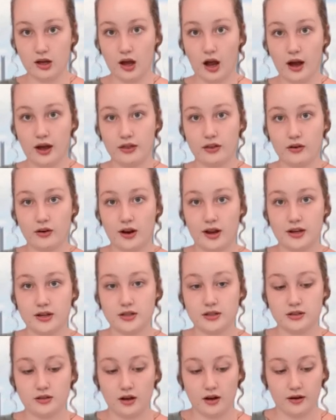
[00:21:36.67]
either
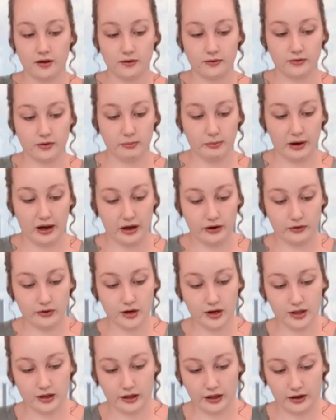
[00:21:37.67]
end of the
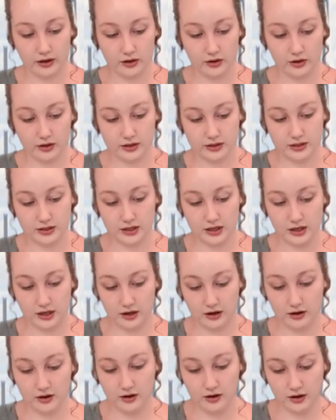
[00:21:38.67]
battery, like you can see
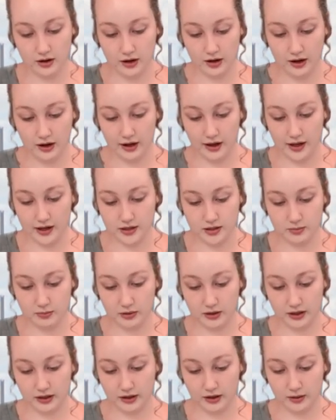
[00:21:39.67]
here, and to
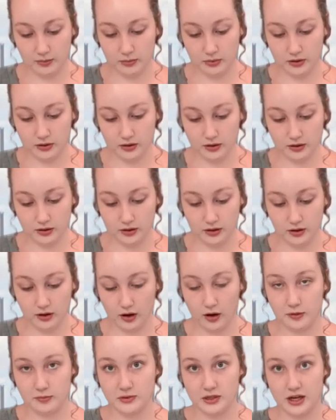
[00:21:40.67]
pick up
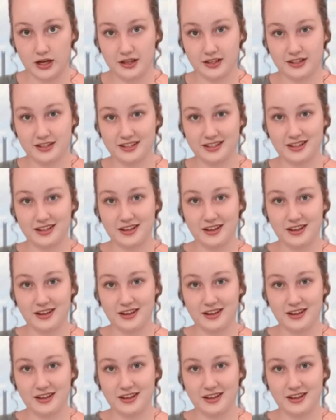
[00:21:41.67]
objects.